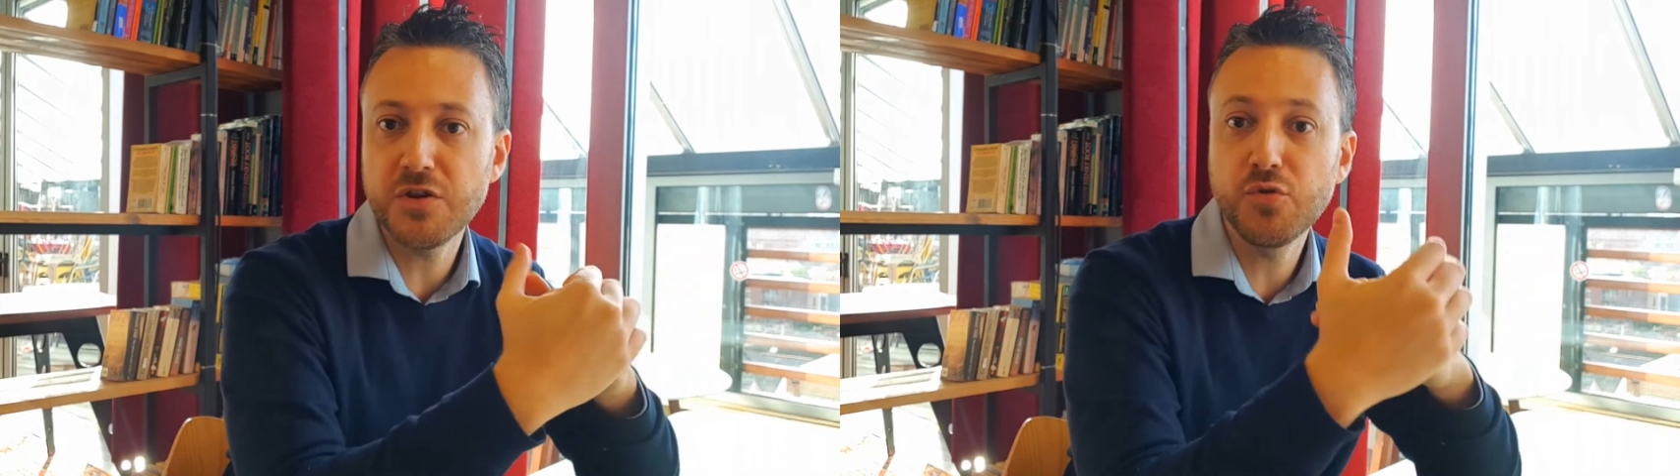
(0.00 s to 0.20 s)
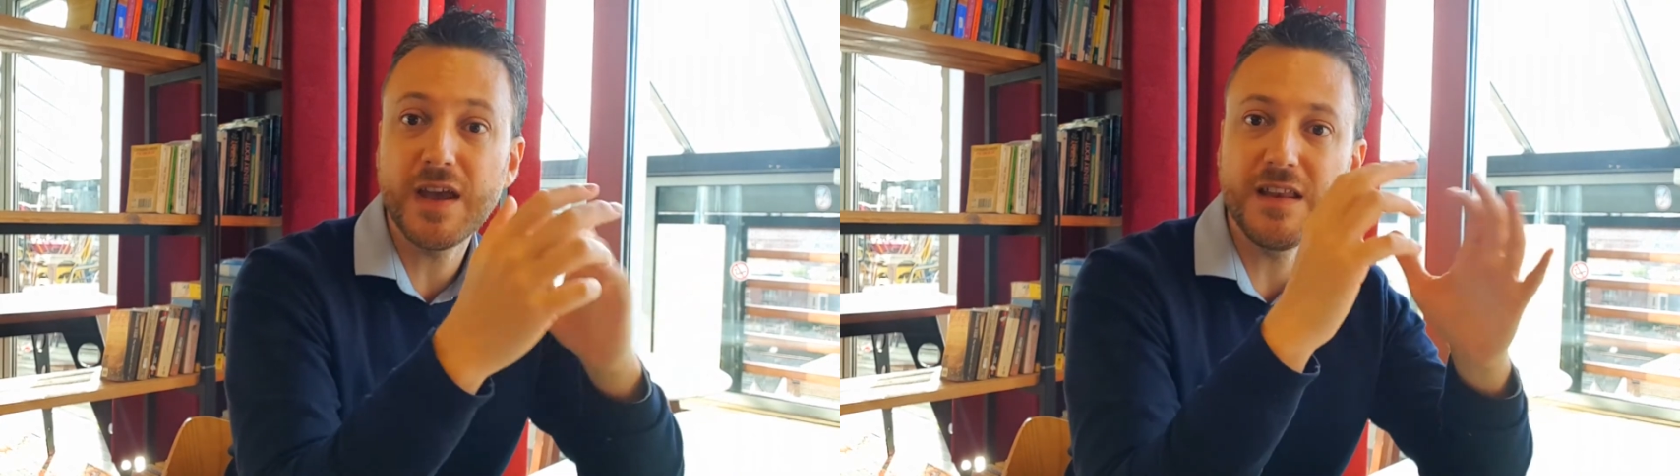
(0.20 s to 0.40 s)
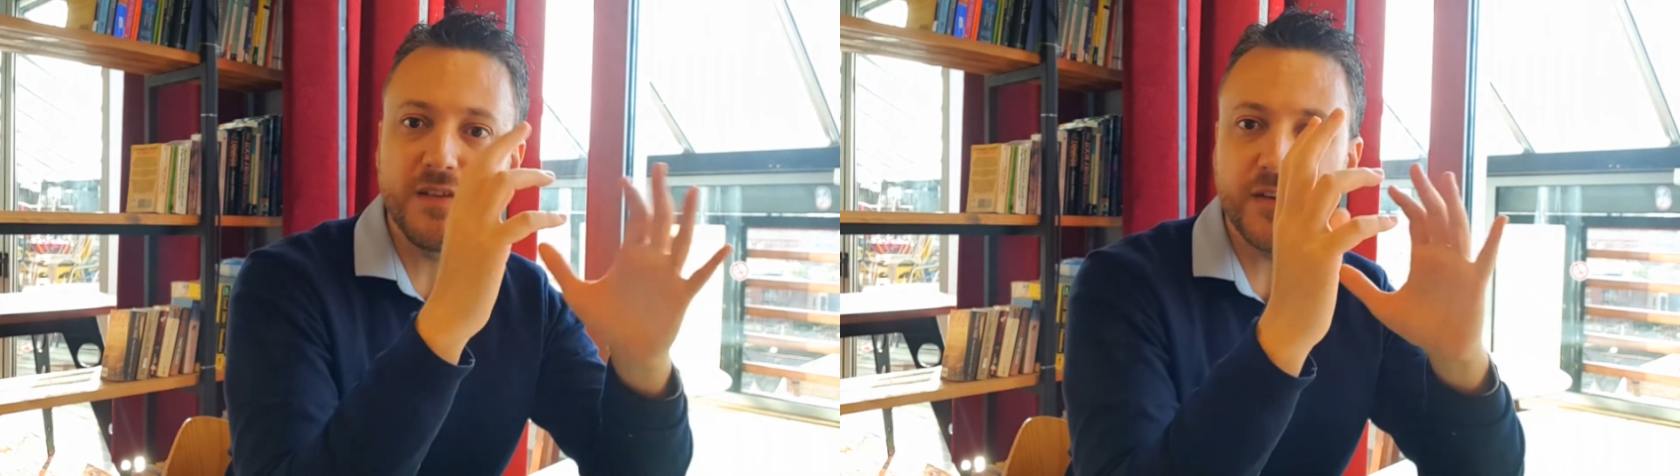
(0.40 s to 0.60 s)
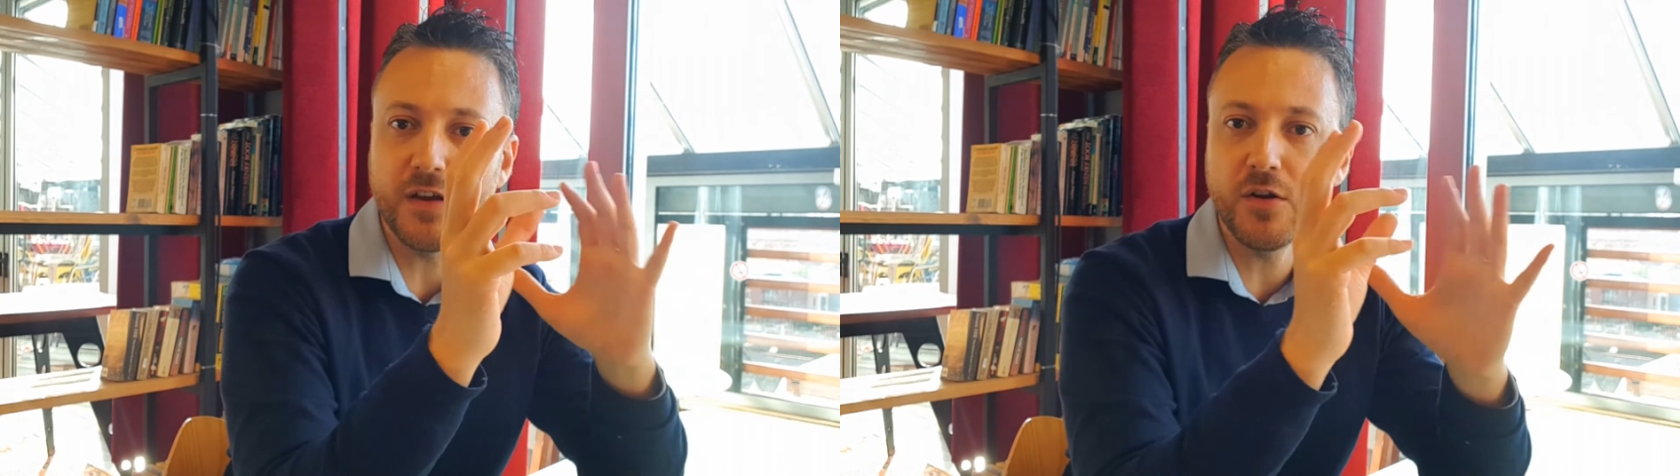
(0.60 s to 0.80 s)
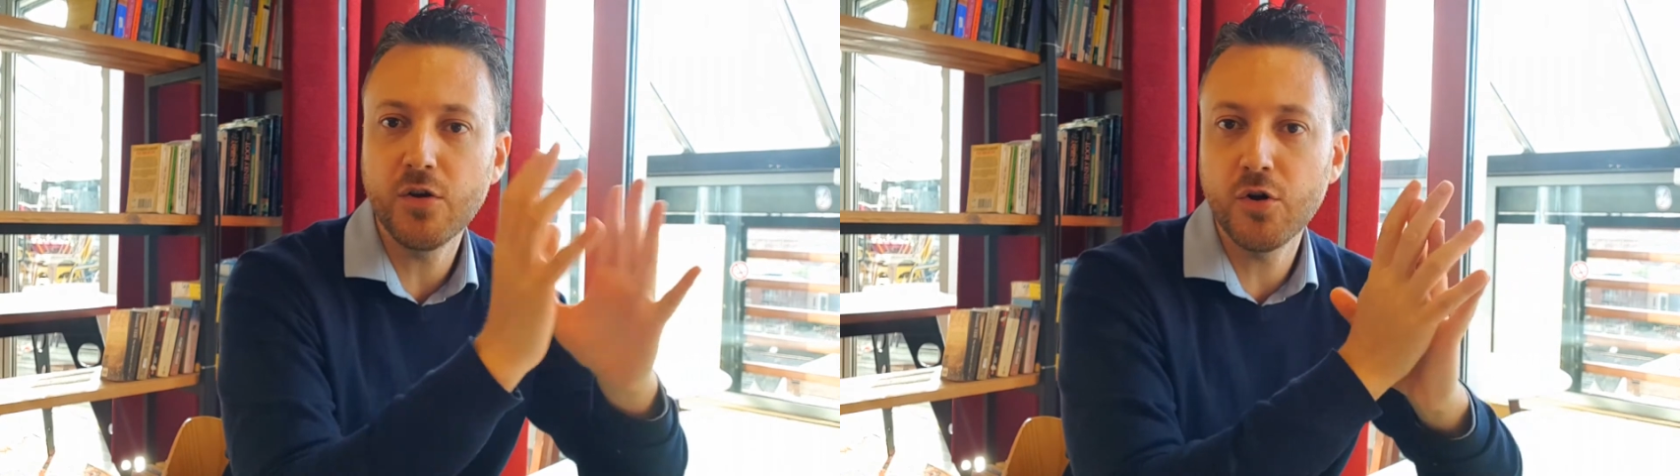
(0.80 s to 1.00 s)
you can
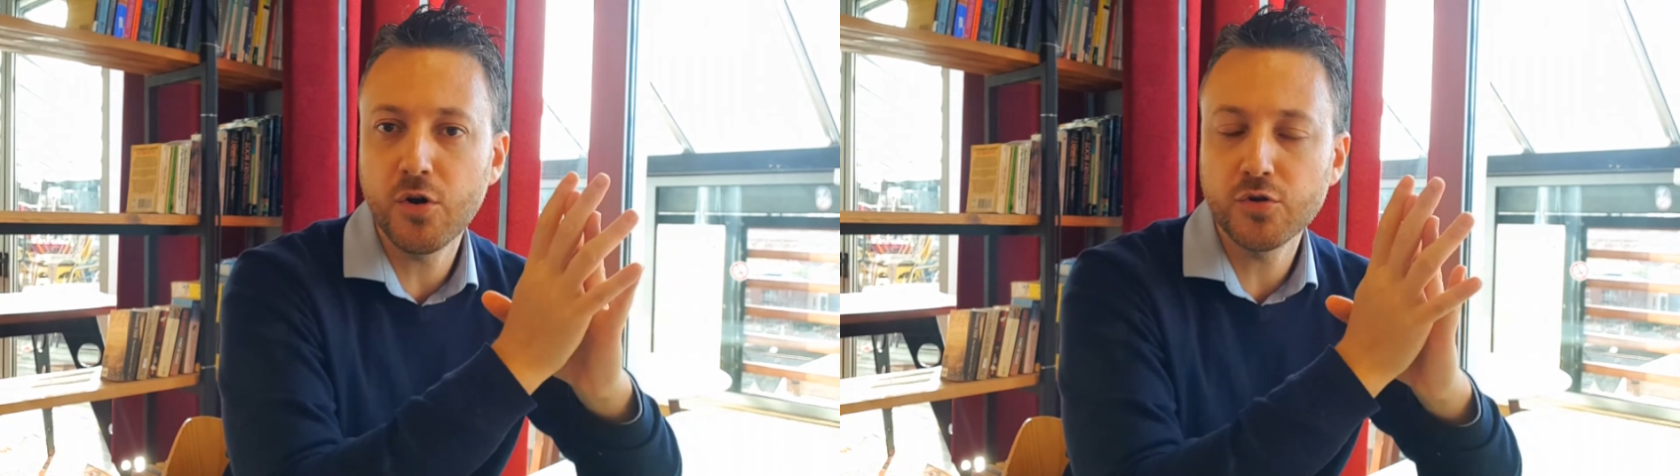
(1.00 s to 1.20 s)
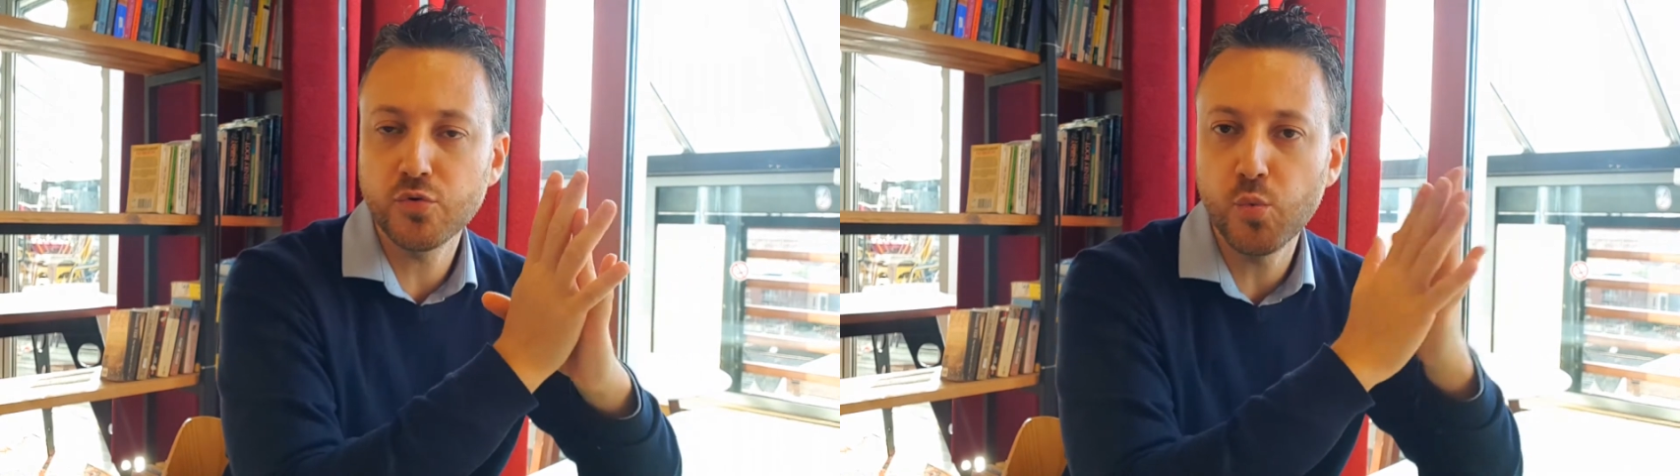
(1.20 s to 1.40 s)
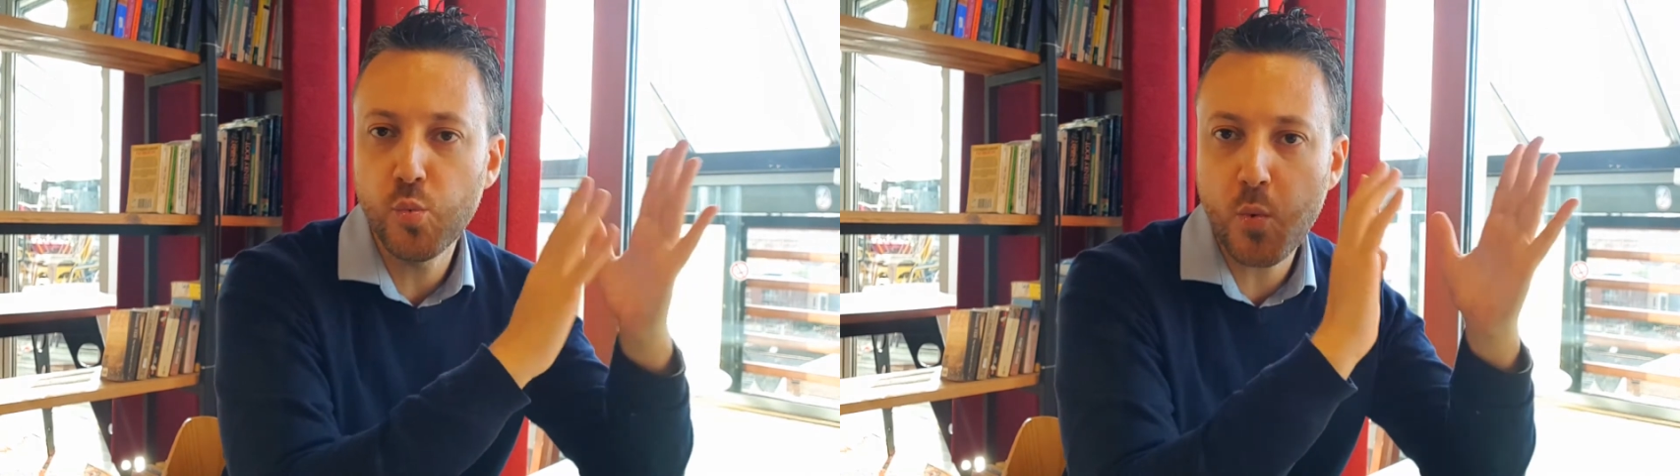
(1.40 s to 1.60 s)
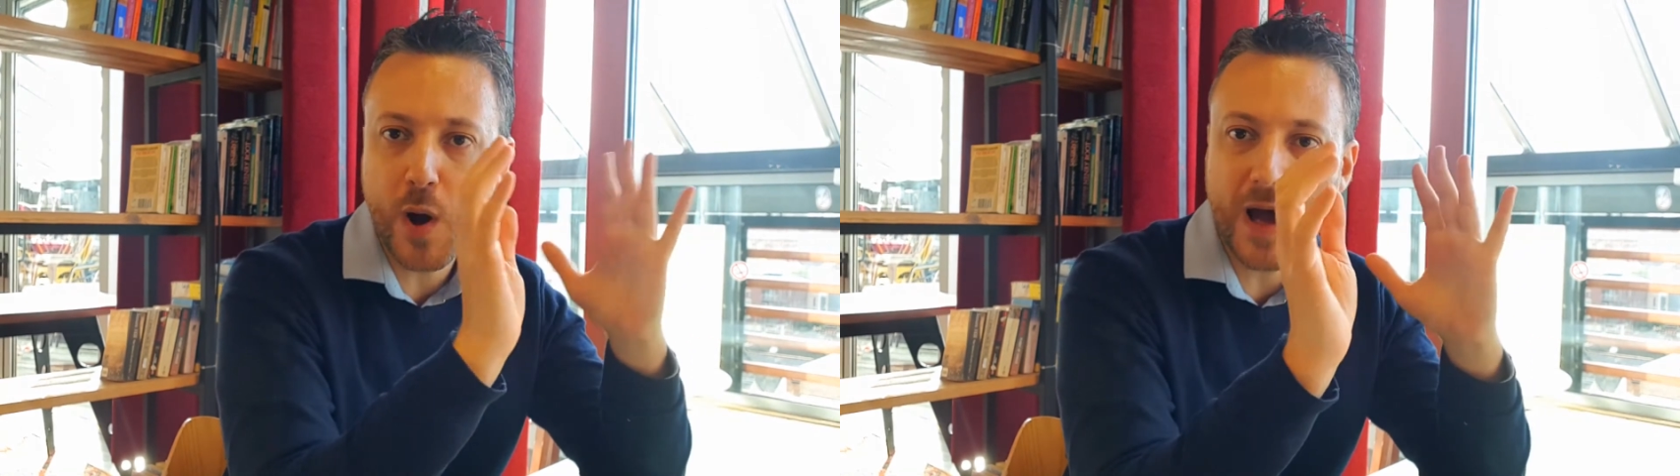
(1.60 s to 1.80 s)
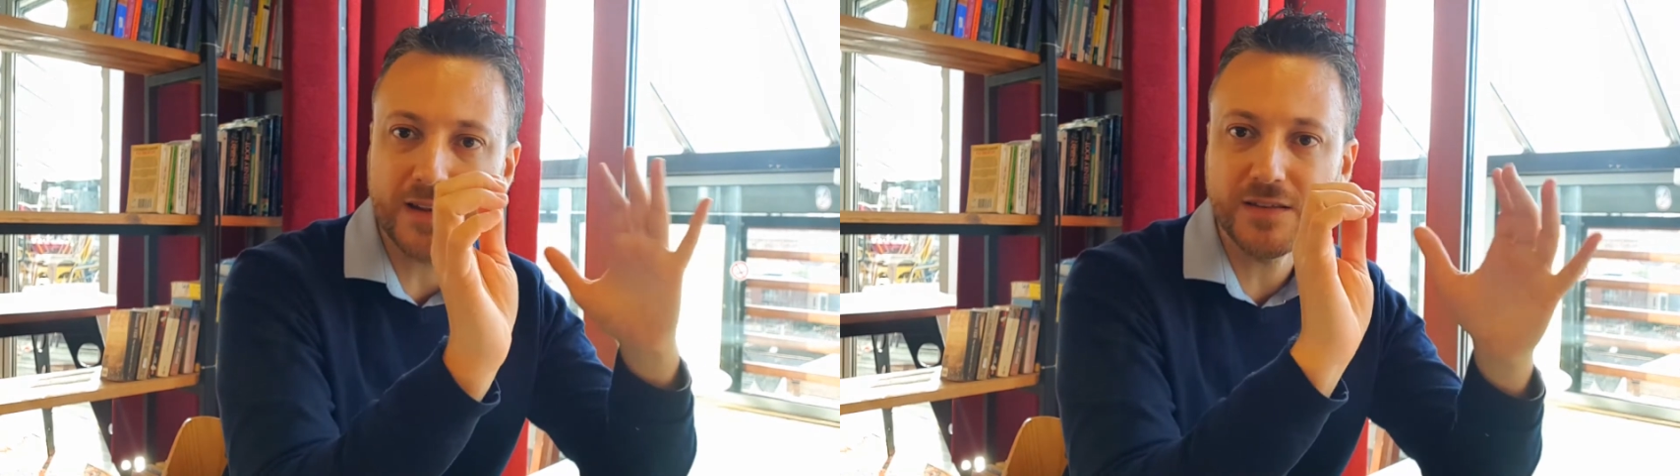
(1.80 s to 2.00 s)
even go to
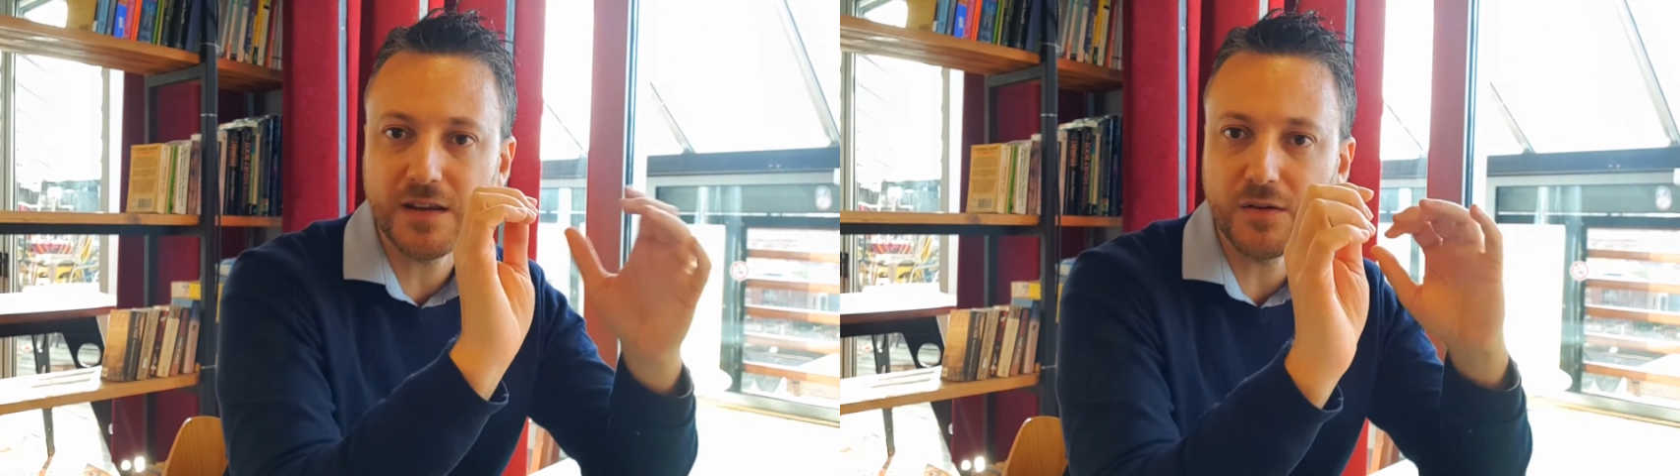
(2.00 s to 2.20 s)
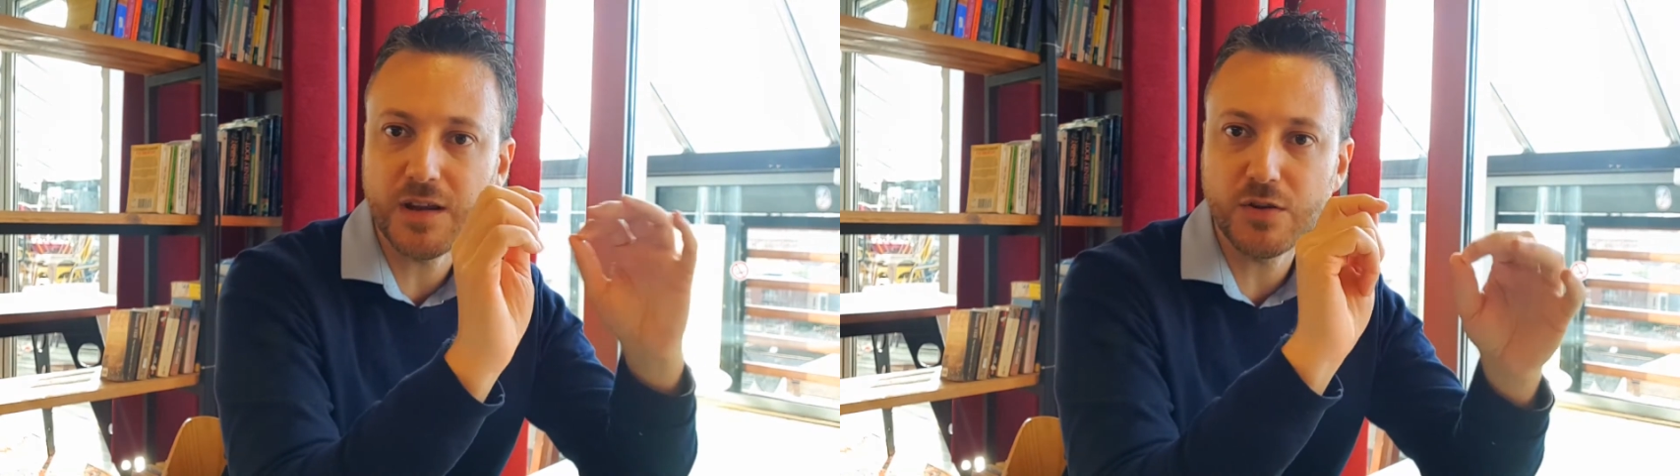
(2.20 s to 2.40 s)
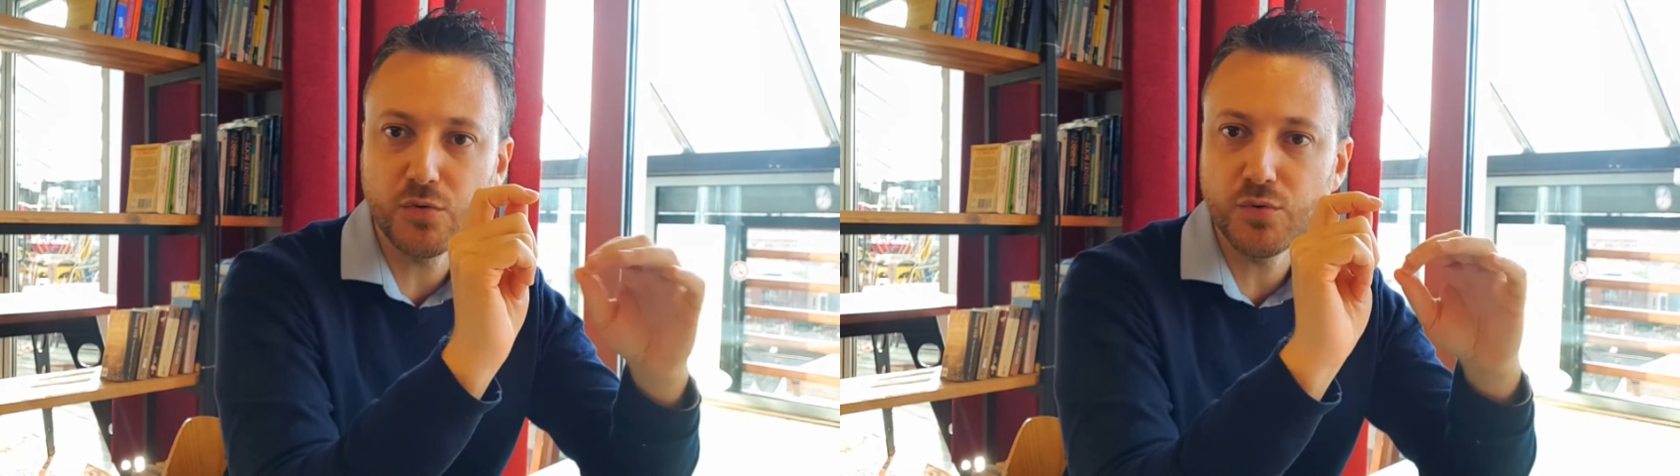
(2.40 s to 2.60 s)
1 degree,